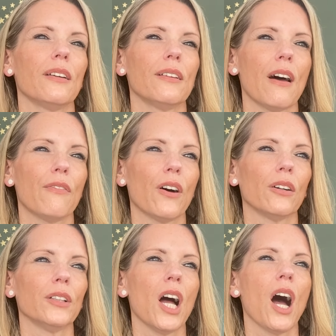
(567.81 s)

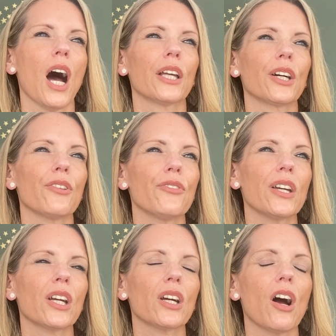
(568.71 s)
Never. And I
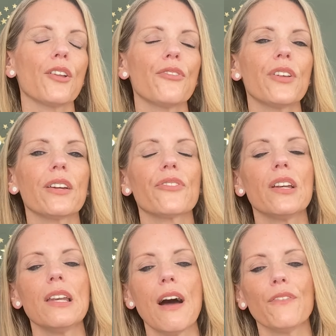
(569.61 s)
think, I think
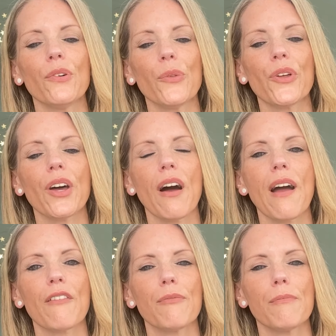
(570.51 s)
the level that I
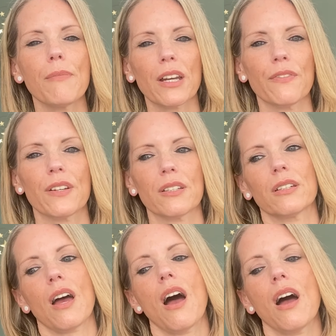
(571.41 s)
have
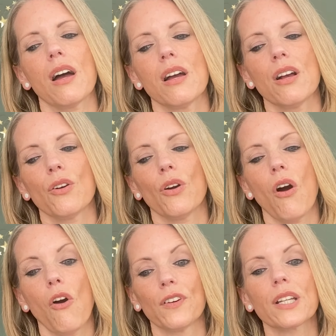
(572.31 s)
manifested at
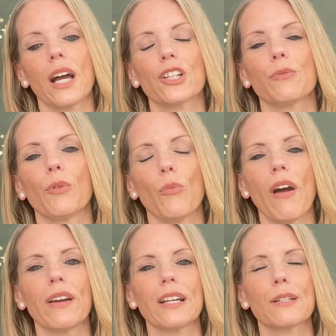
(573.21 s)
of attachment,
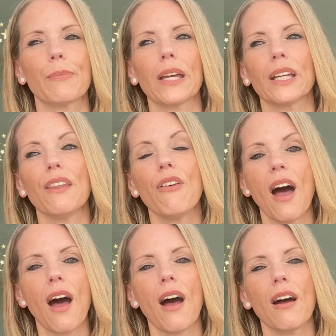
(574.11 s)
where it has been
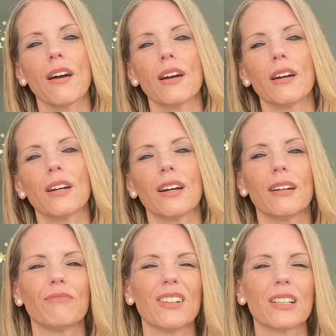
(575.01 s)
there
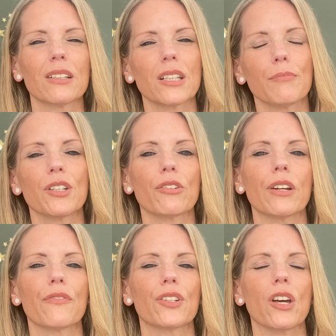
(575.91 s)
uh, uh, some
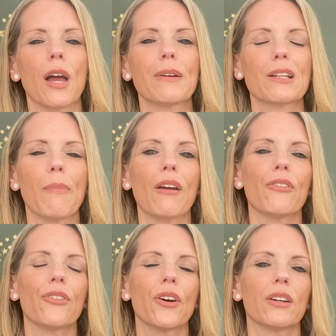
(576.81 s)
degree of the time, is
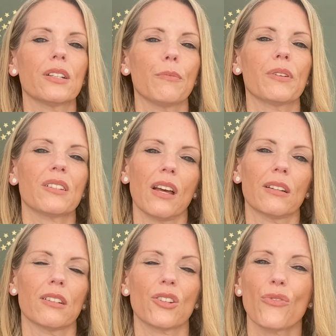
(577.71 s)
about thirty
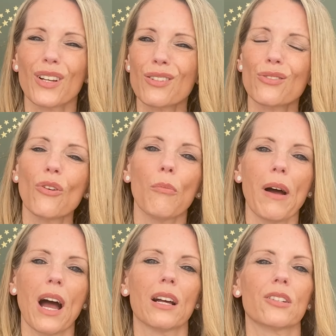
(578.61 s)
percent. So that's not
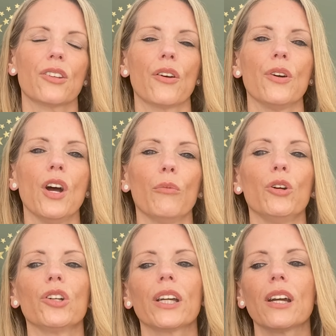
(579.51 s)
bad. So
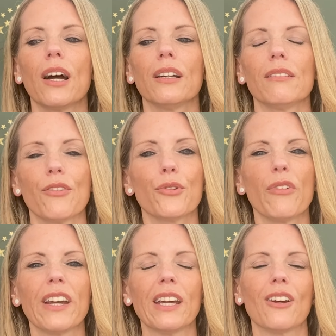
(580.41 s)
we're looking at
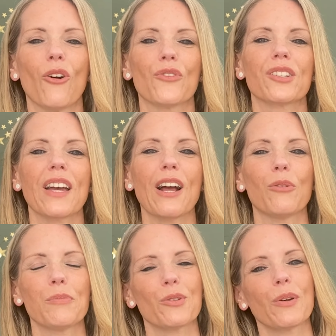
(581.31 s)
three on the
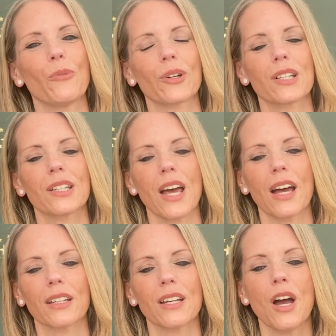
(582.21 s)
scale between one to
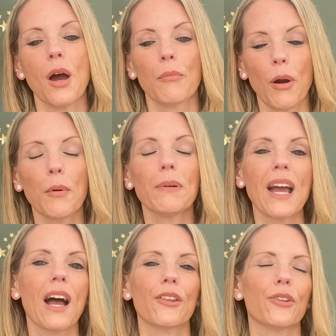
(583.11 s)
ten,
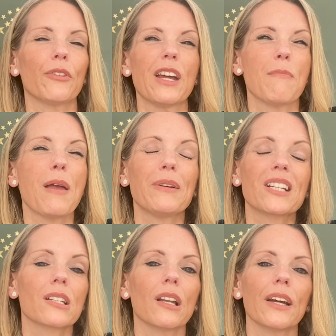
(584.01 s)
probably at a three, maybe
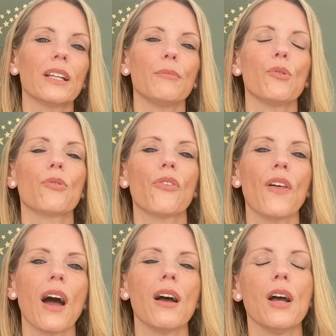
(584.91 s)
slightly more than
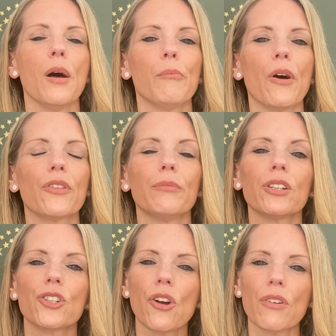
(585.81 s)
that, but the
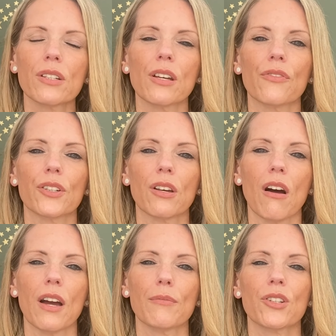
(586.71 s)
majority of the
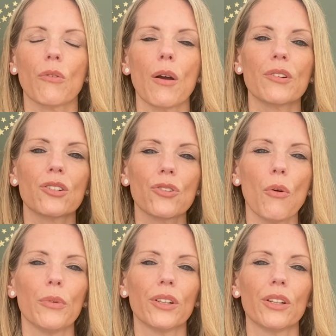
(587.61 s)
time. So I was
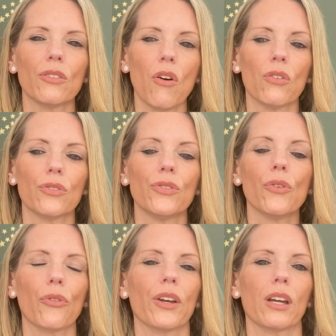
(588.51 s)
dominant on
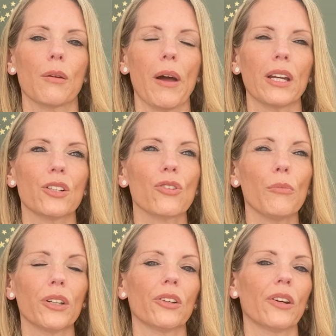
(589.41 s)
not thinking about it,
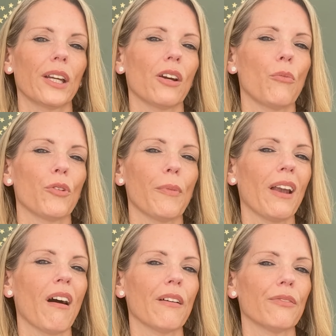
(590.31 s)
dominant on getting on with
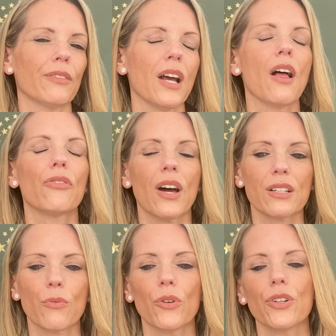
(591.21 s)
my life,
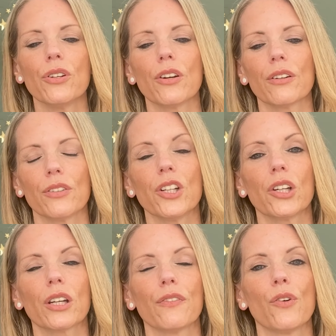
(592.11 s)
That's what you look, you're
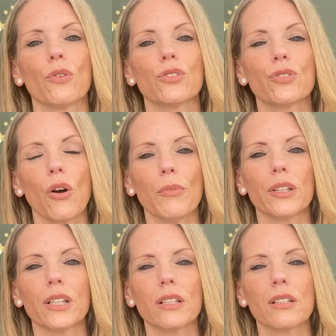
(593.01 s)
looking for.
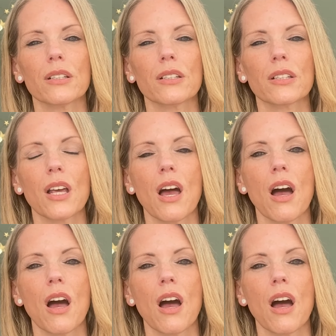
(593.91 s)
Dominance.